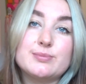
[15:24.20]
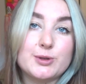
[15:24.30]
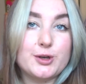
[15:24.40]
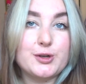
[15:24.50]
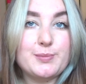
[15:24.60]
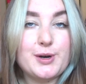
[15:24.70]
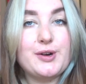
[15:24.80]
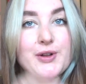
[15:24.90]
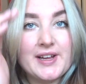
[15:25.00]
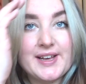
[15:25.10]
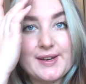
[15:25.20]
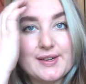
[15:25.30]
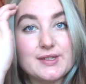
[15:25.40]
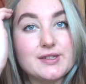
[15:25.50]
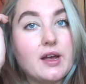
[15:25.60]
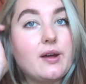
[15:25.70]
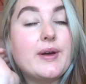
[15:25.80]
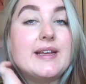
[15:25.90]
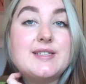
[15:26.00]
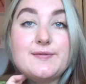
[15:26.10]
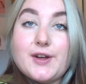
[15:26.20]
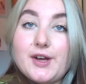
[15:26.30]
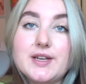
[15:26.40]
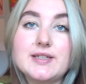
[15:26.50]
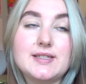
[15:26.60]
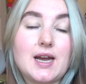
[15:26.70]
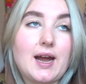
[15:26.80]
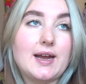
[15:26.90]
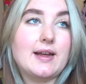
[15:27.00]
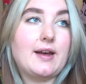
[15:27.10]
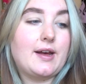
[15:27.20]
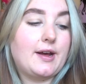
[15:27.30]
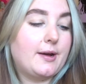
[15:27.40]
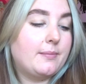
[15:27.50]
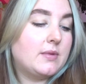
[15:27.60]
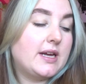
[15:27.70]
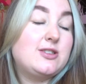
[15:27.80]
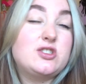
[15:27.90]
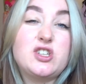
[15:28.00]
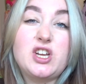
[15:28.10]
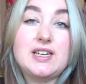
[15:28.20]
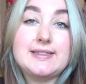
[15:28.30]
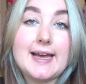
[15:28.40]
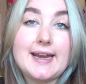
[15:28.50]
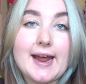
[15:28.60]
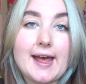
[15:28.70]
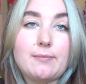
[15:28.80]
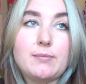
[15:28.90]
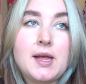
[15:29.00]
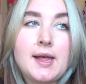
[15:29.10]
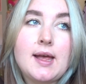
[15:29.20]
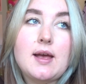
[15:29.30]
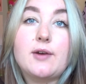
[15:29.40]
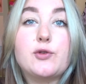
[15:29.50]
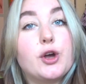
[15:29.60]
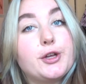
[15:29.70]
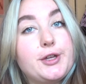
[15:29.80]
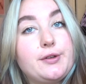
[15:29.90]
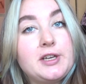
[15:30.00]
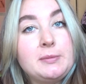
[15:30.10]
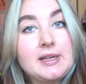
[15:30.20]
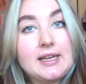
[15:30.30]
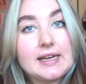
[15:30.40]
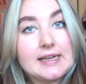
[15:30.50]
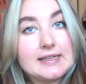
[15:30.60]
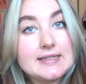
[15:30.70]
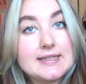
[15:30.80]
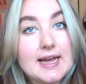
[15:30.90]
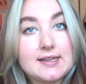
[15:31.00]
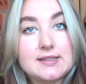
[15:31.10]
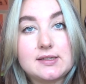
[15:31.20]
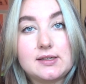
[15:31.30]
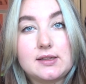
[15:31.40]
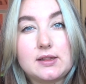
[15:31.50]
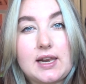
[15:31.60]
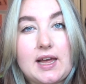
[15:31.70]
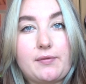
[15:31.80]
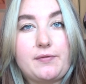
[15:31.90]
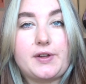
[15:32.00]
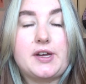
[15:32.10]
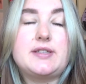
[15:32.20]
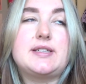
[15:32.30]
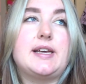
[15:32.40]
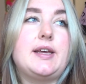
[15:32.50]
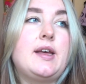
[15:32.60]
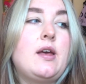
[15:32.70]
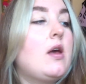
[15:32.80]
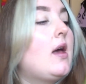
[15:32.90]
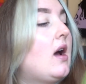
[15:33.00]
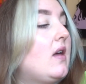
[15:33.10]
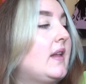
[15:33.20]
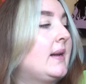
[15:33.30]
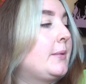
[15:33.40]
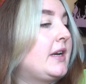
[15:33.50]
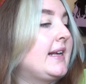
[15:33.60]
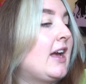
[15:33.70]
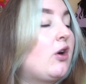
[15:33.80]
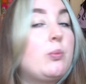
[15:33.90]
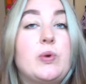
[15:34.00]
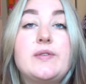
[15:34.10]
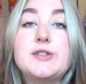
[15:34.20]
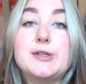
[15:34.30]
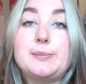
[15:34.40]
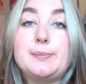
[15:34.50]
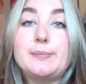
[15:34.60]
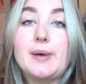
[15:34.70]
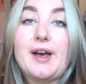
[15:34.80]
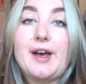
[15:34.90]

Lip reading: Good morning. So it's Thursday. It's nearly 10 a.m. I've got a uni meeting 10 till 11:30. And then I'm going to get on with some